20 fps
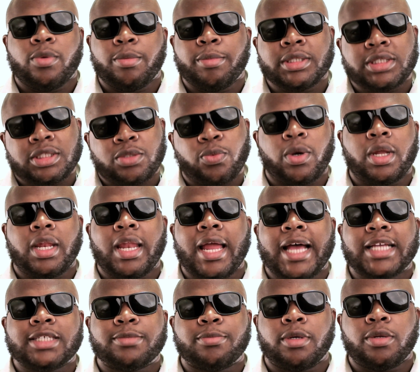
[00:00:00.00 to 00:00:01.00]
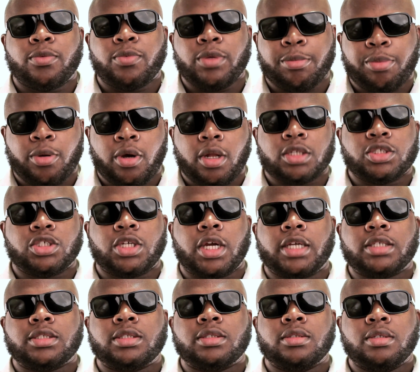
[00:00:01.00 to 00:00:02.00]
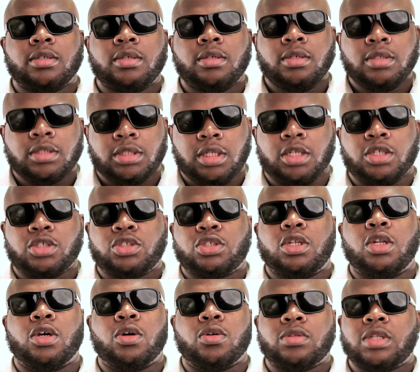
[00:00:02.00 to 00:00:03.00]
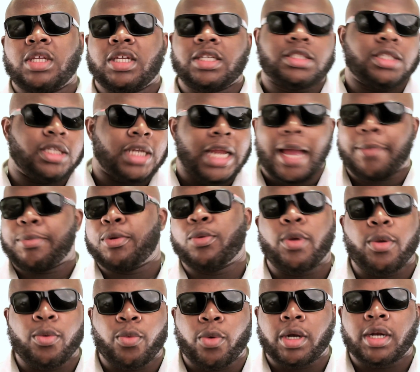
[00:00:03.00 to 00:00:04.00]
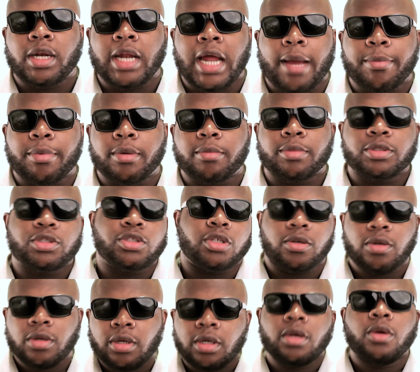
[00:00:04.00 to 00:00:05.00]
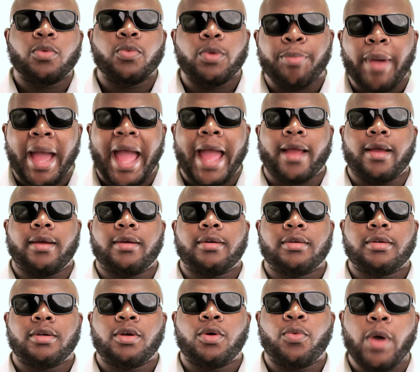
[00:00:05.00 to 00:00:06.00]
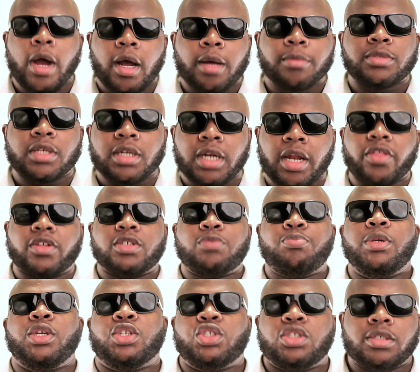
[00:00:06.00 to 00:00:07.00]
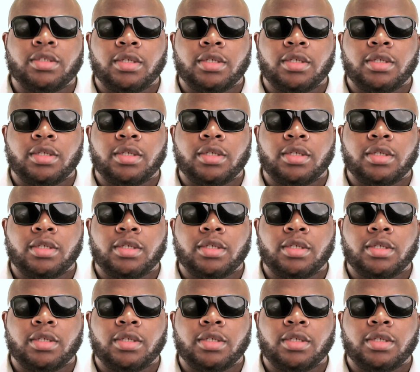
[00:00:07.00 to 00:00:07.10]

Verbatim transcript: we missed the one last one. We apologize. It's a little slow. Things didn't happen the way we wanted to happen, but you know, we back. Welcome to another speech.